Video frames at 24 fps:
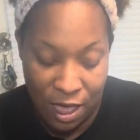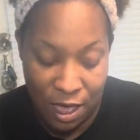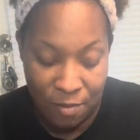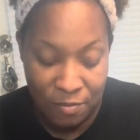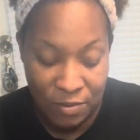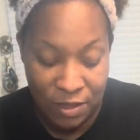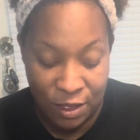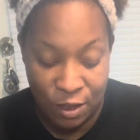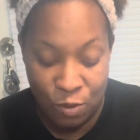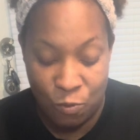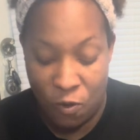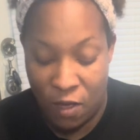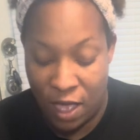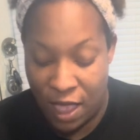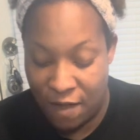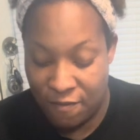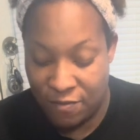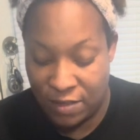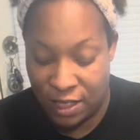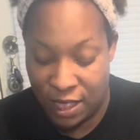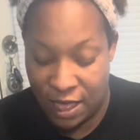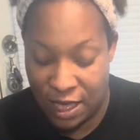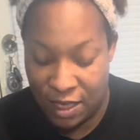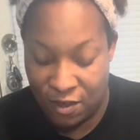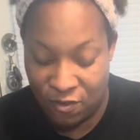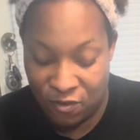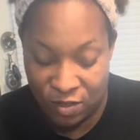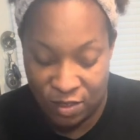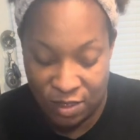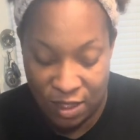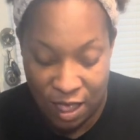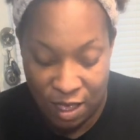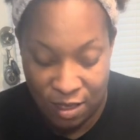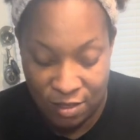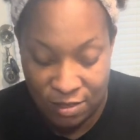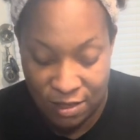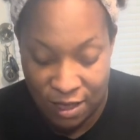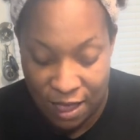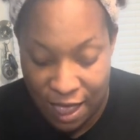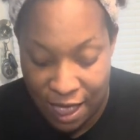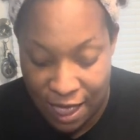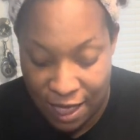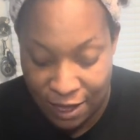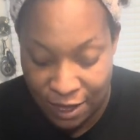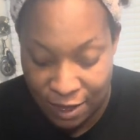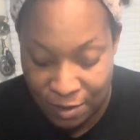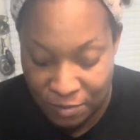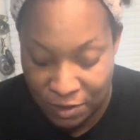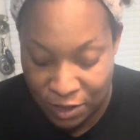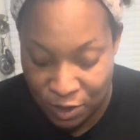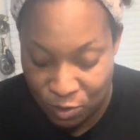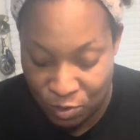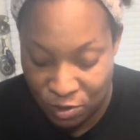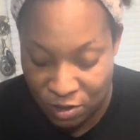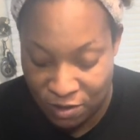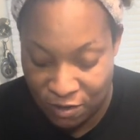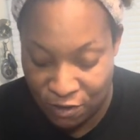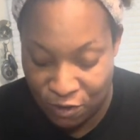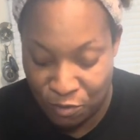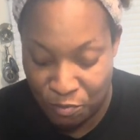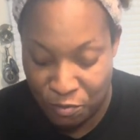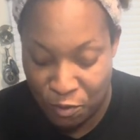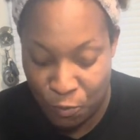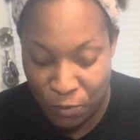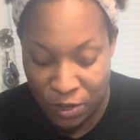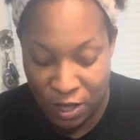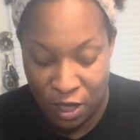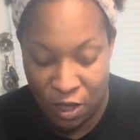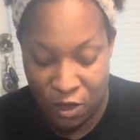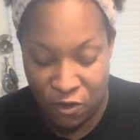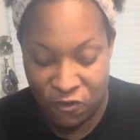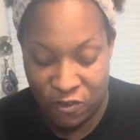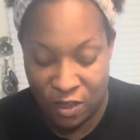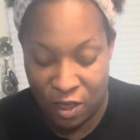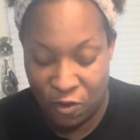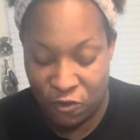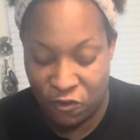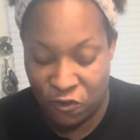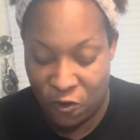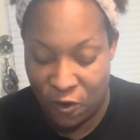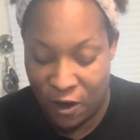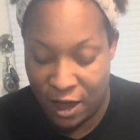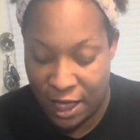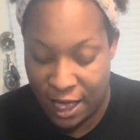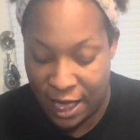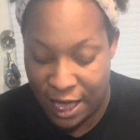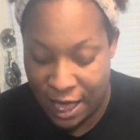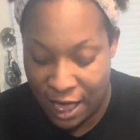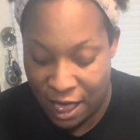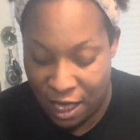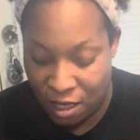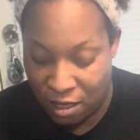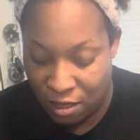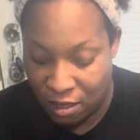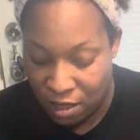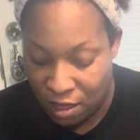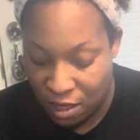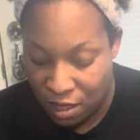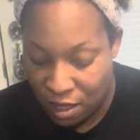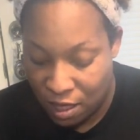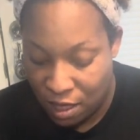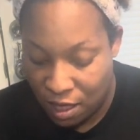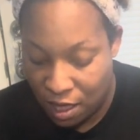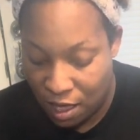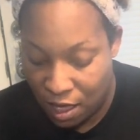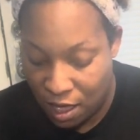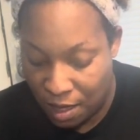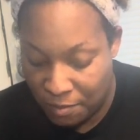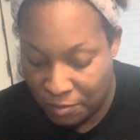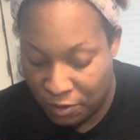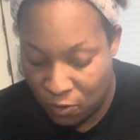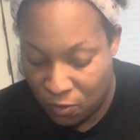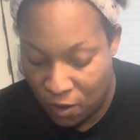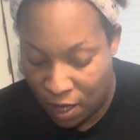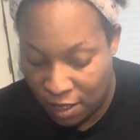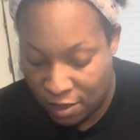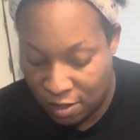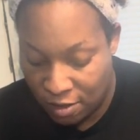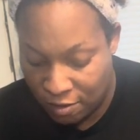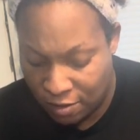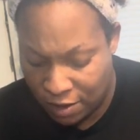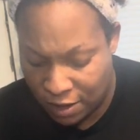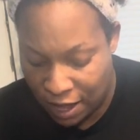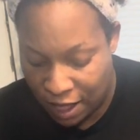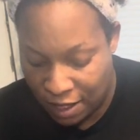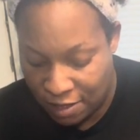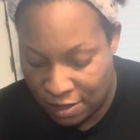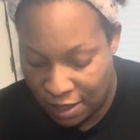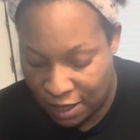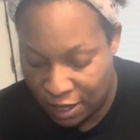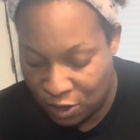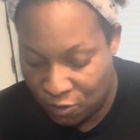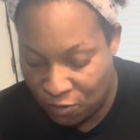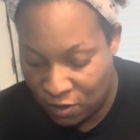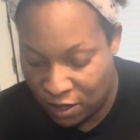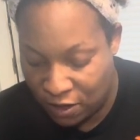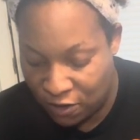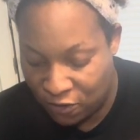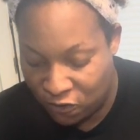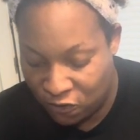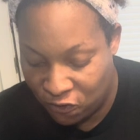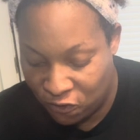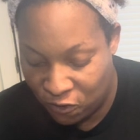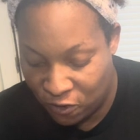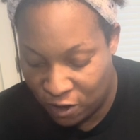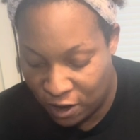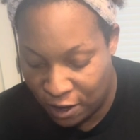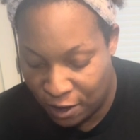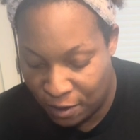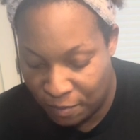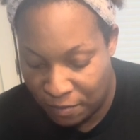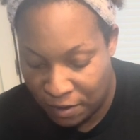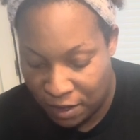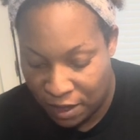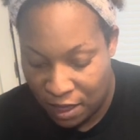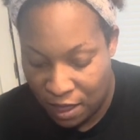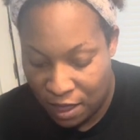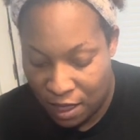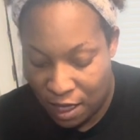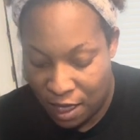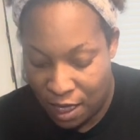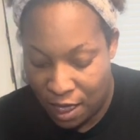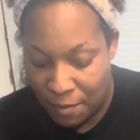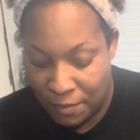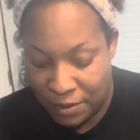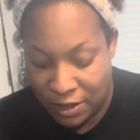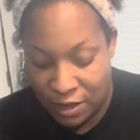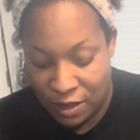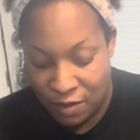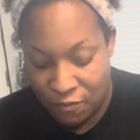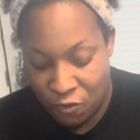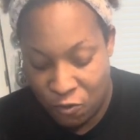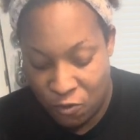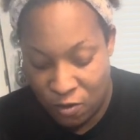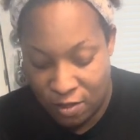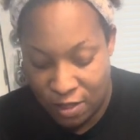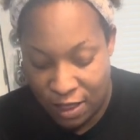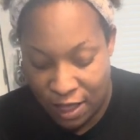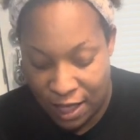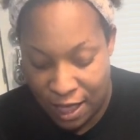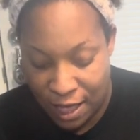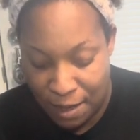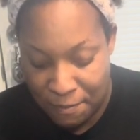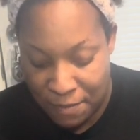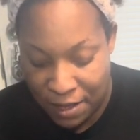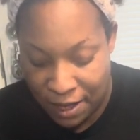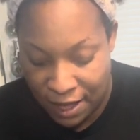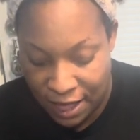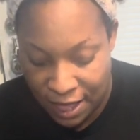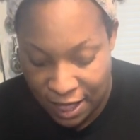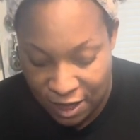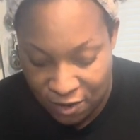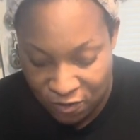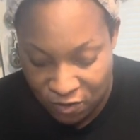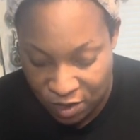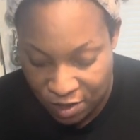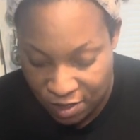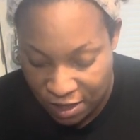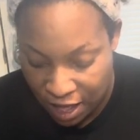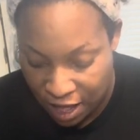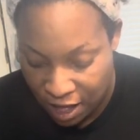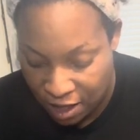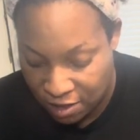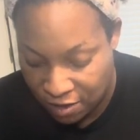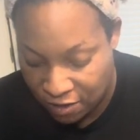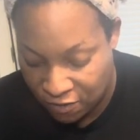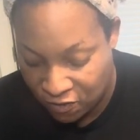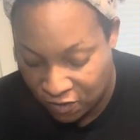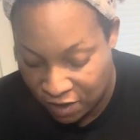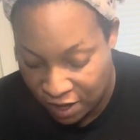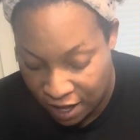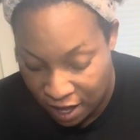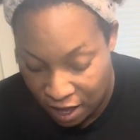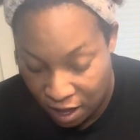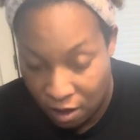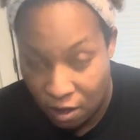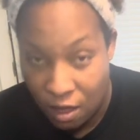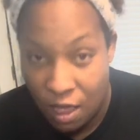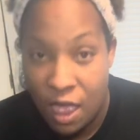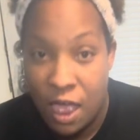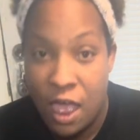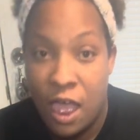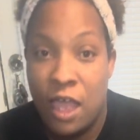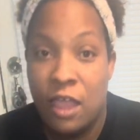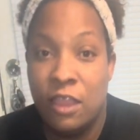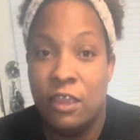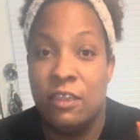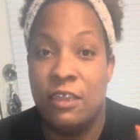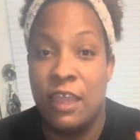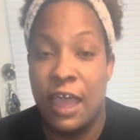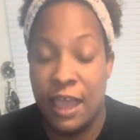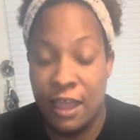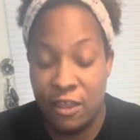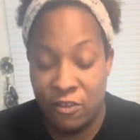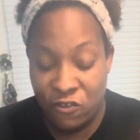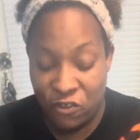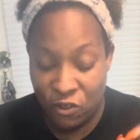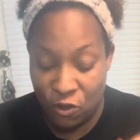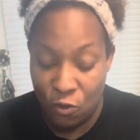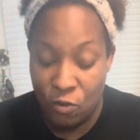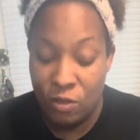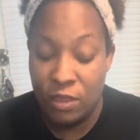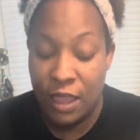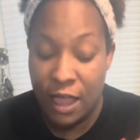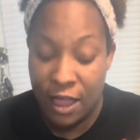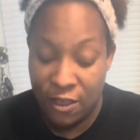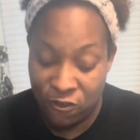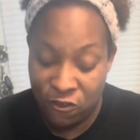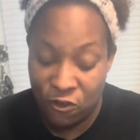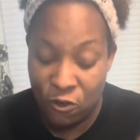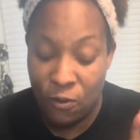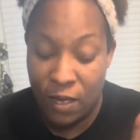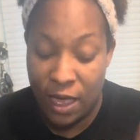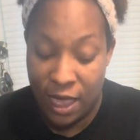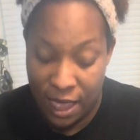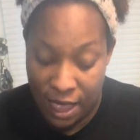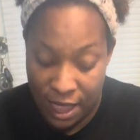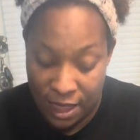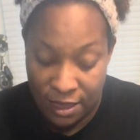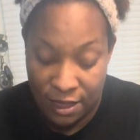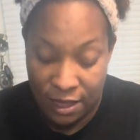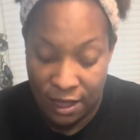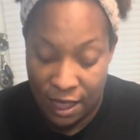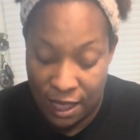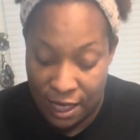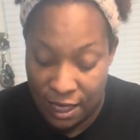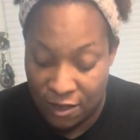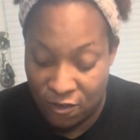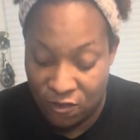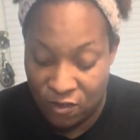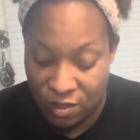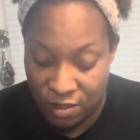this will have the Cajun sauce that I am used to, but we're going to try it out. You also, did I say you get shrimp? And then, of course, I got my Cajun sausage. Now, they do let you add the Cajun